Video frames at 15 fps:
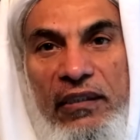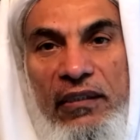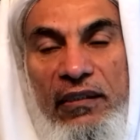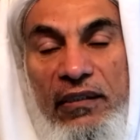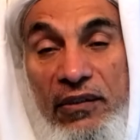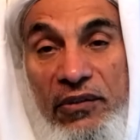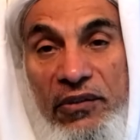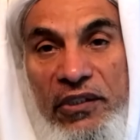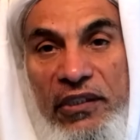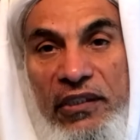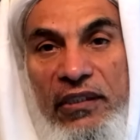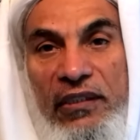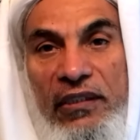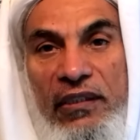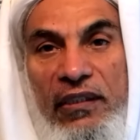
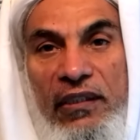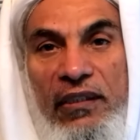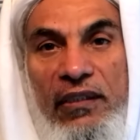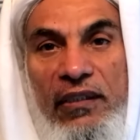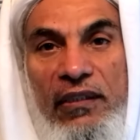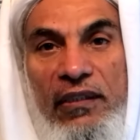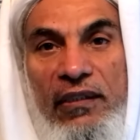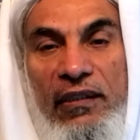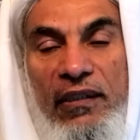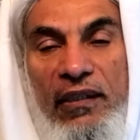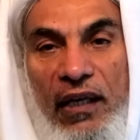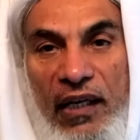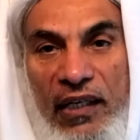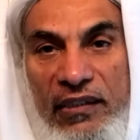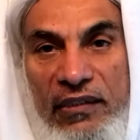Newton,
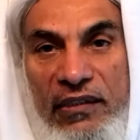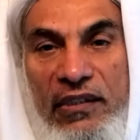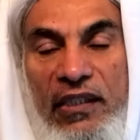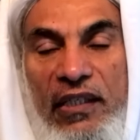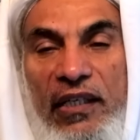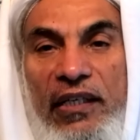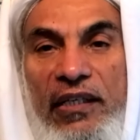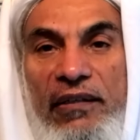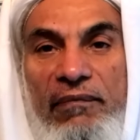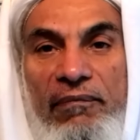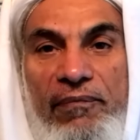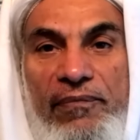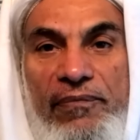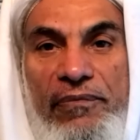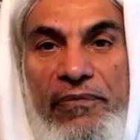Einstein,
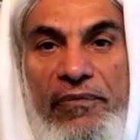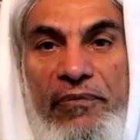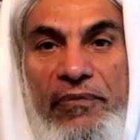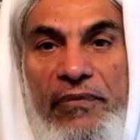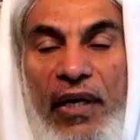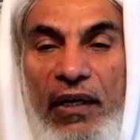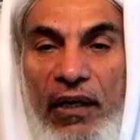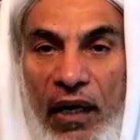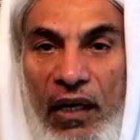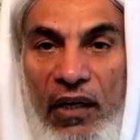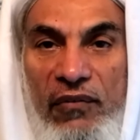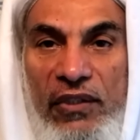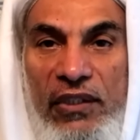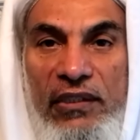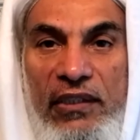and all
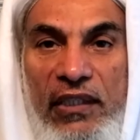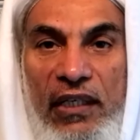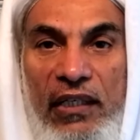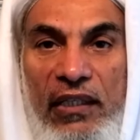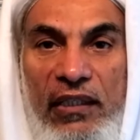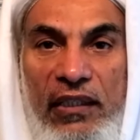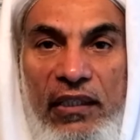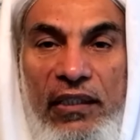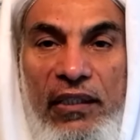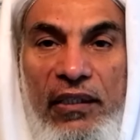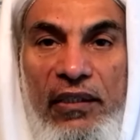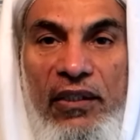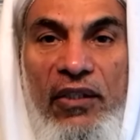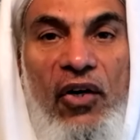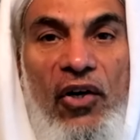of these are
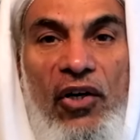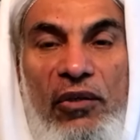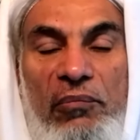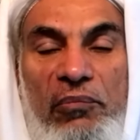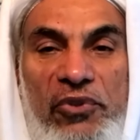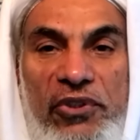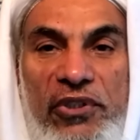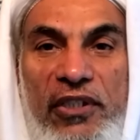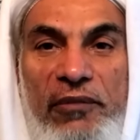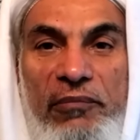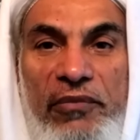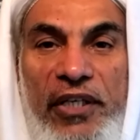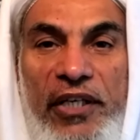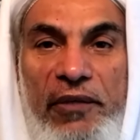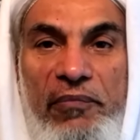
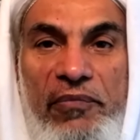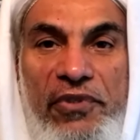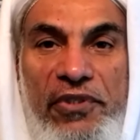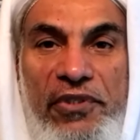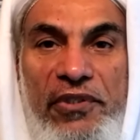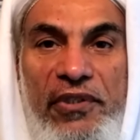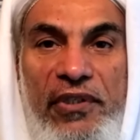non-Muslim names.